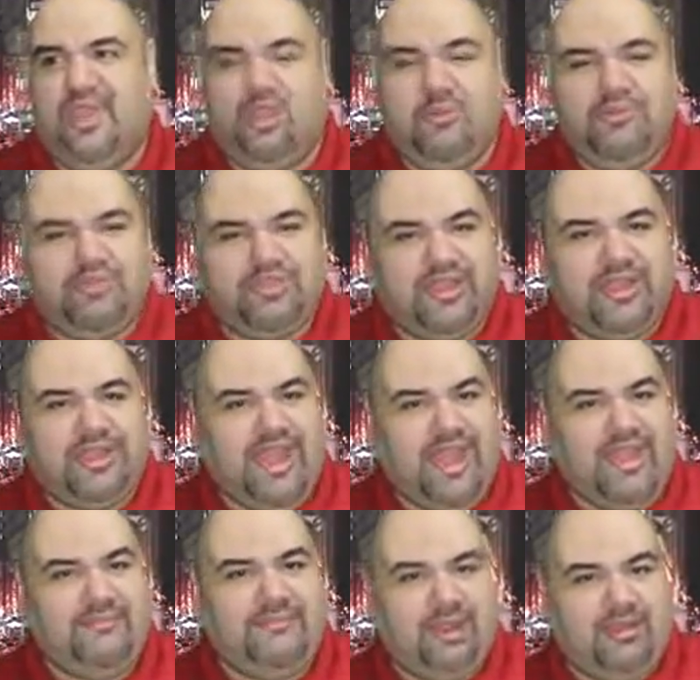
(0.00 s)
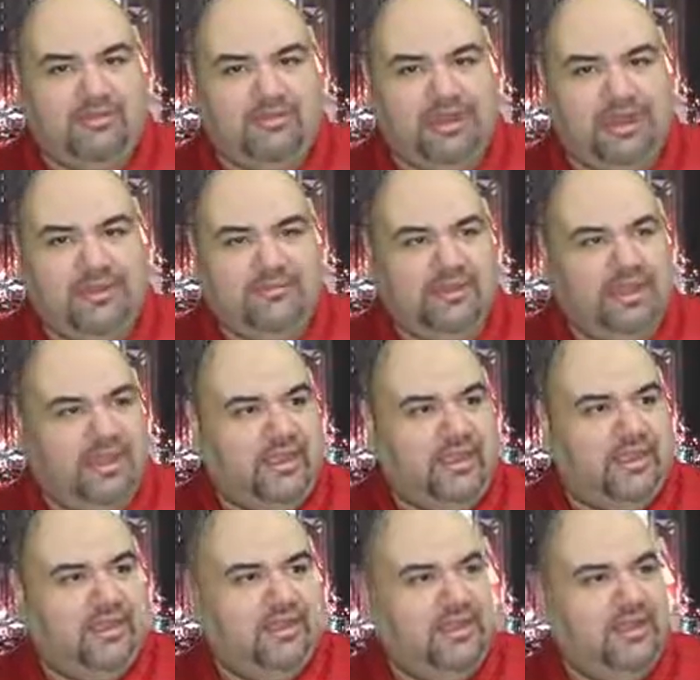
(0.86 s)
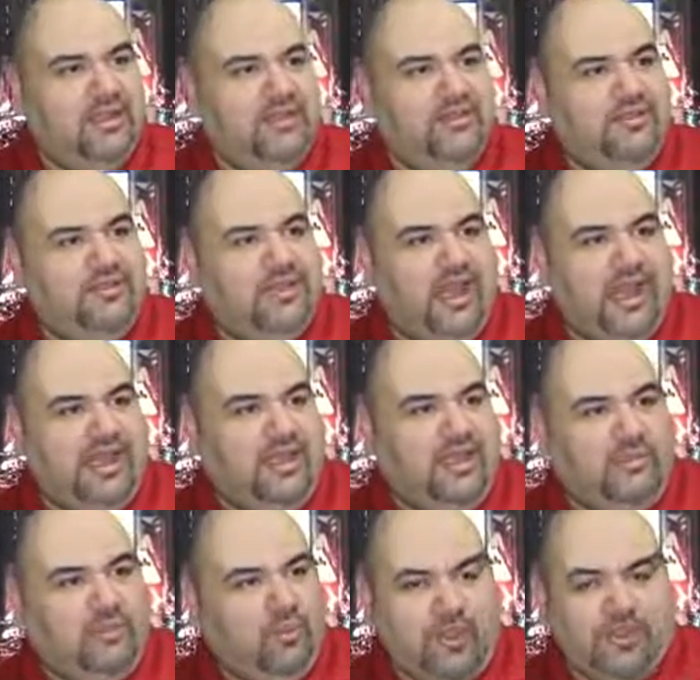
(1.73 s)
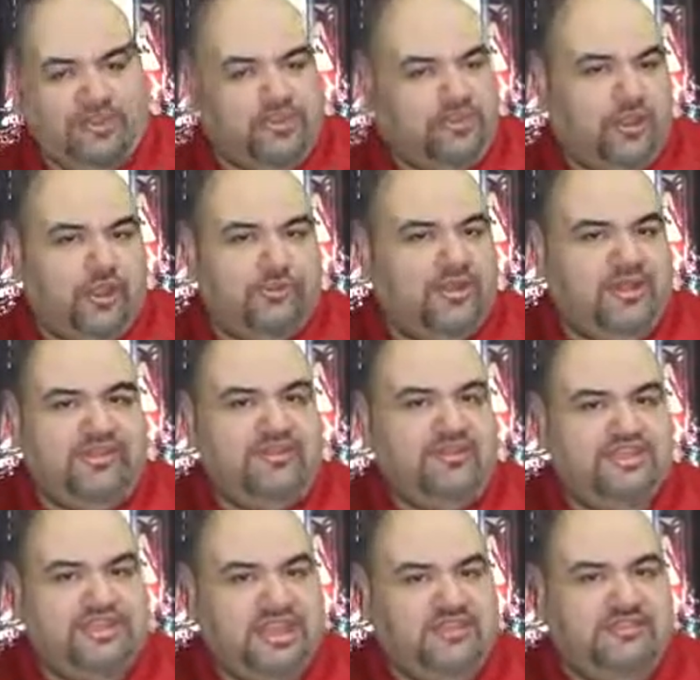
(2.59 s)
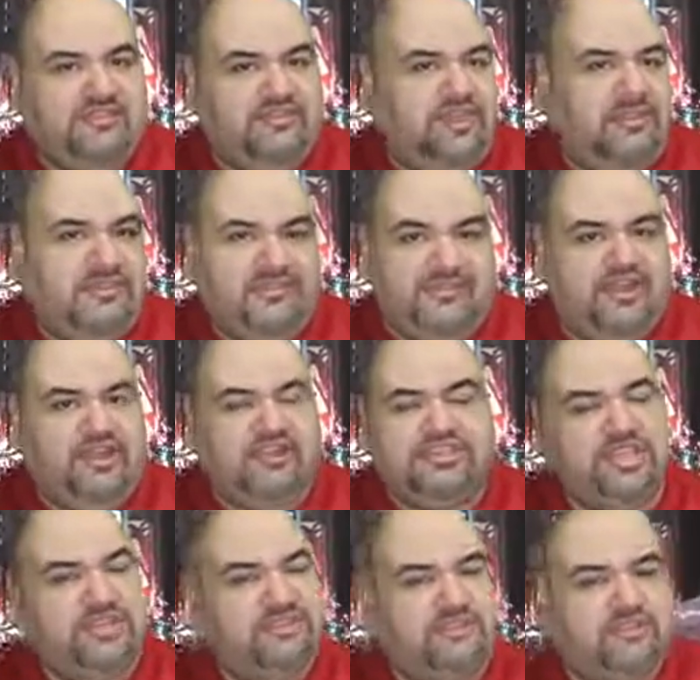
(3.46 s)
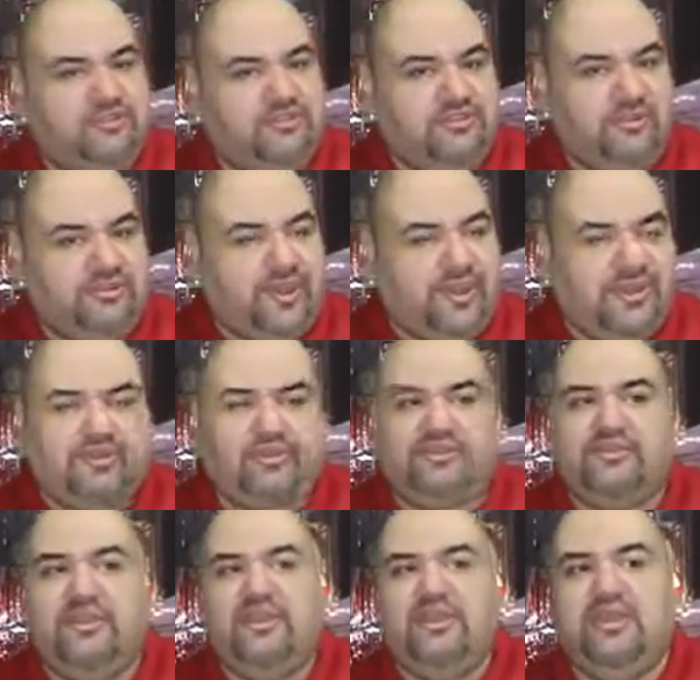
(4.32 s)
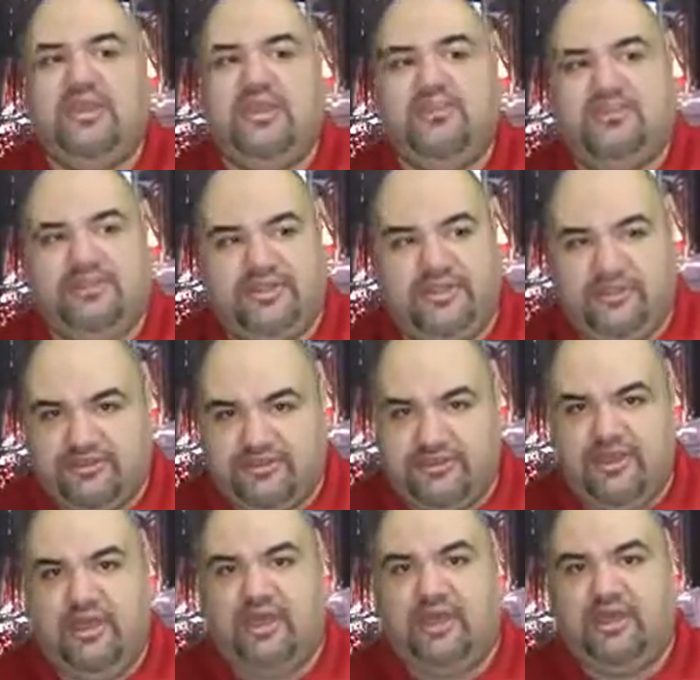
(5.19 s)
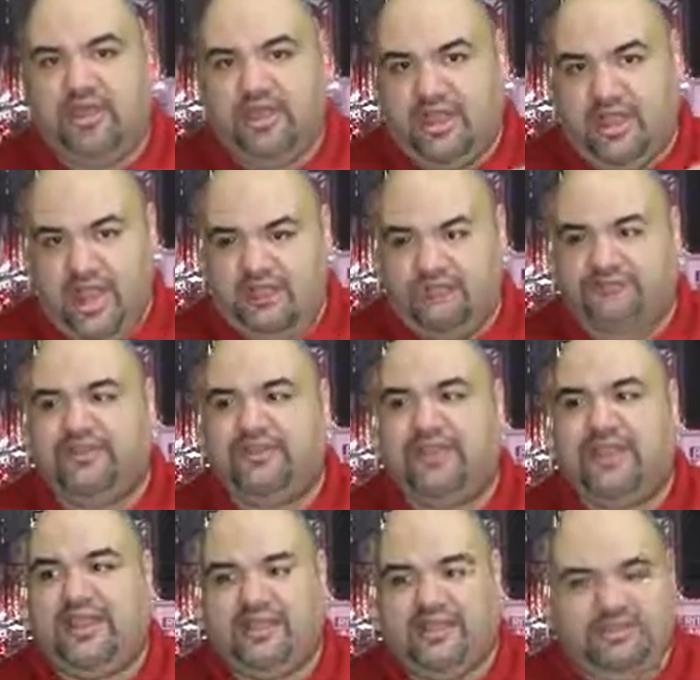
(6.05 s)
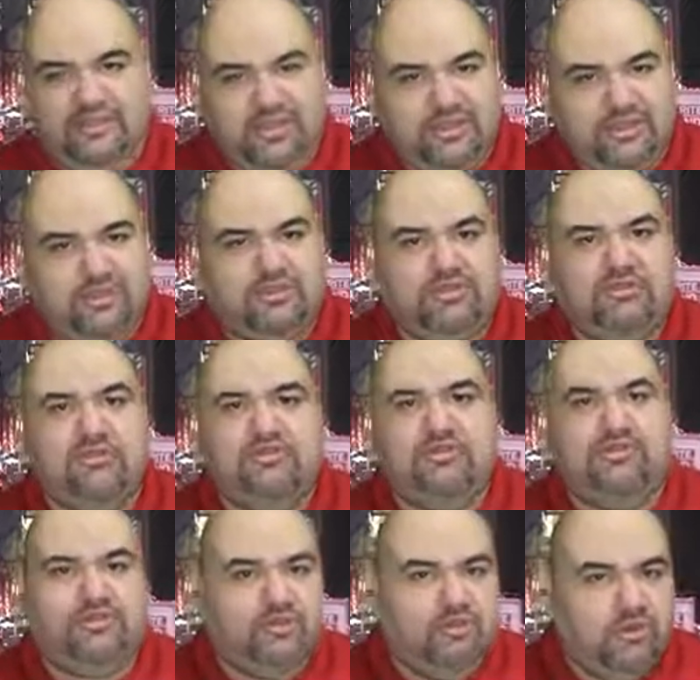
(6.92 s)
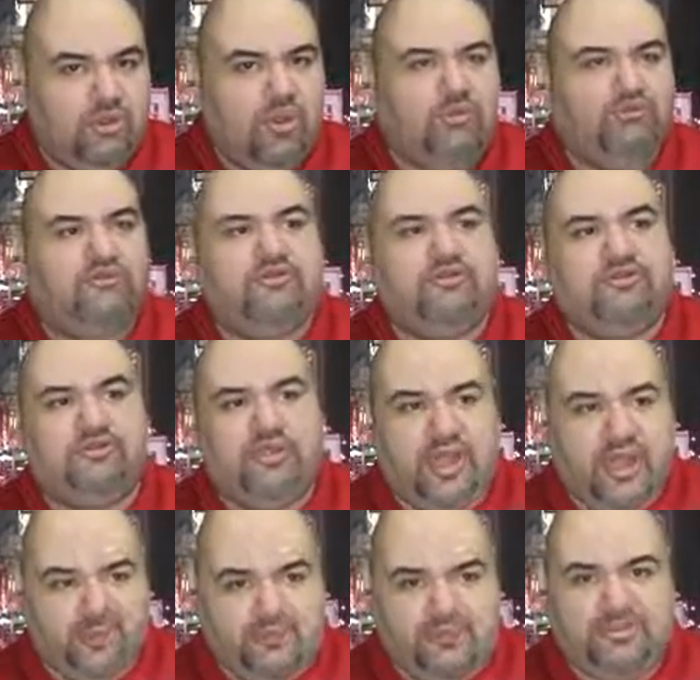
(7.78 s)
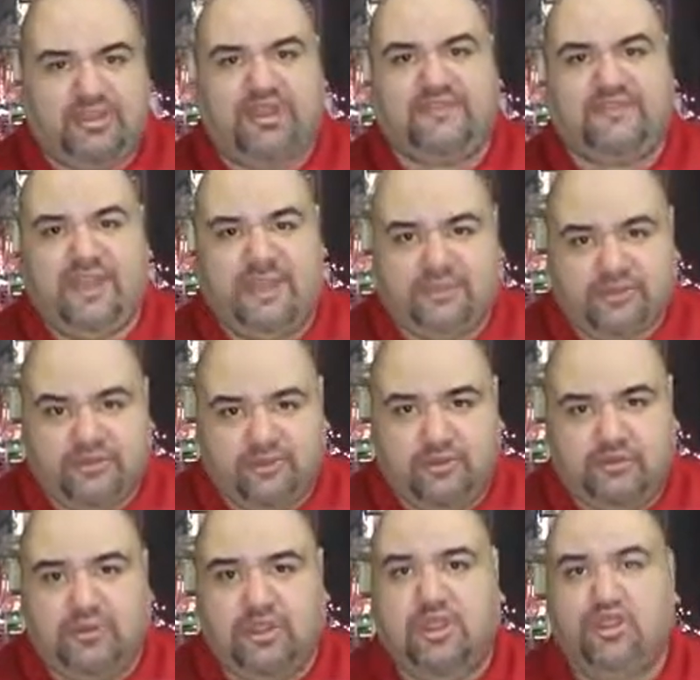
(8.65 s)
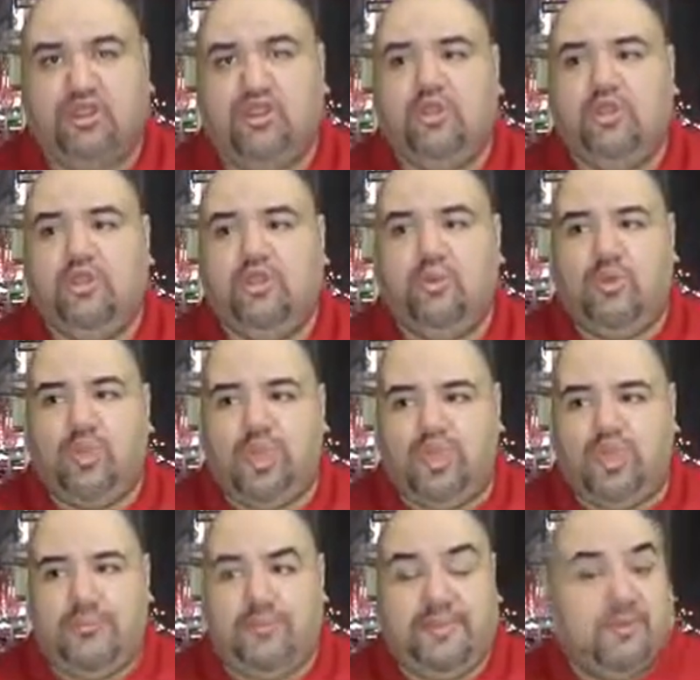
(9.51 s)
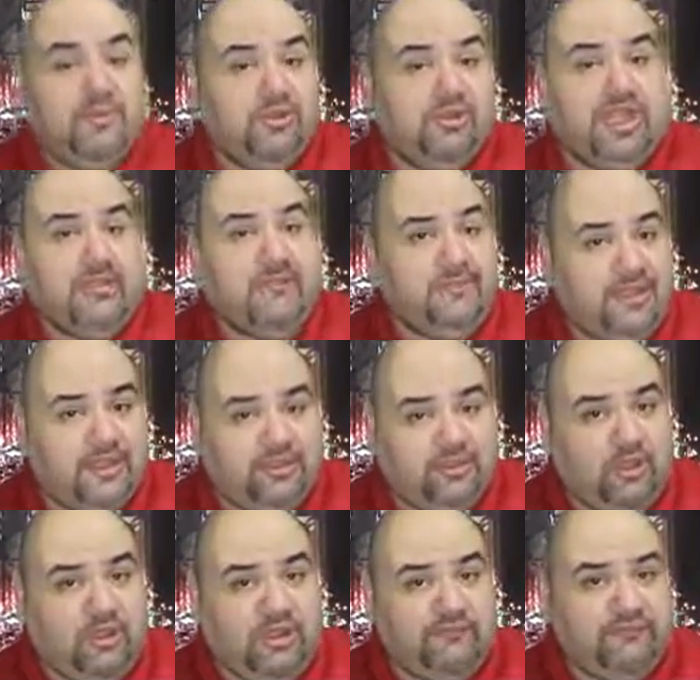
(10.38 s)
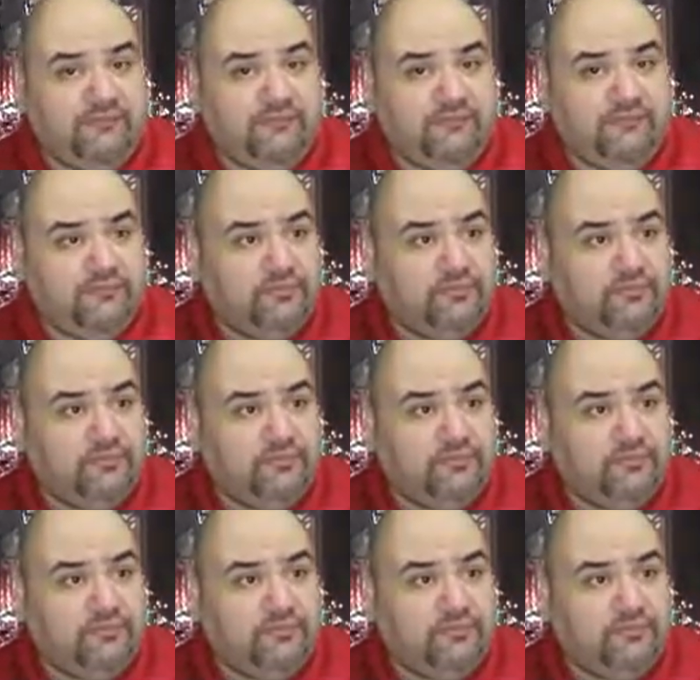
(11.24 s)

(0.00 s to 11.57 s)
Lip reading: almost like a cat and mouse game, like whether Terminus is chasing them or they're chasing the termites, but there's a conflict that continues to ensue over episode after episode where people are getting picked off.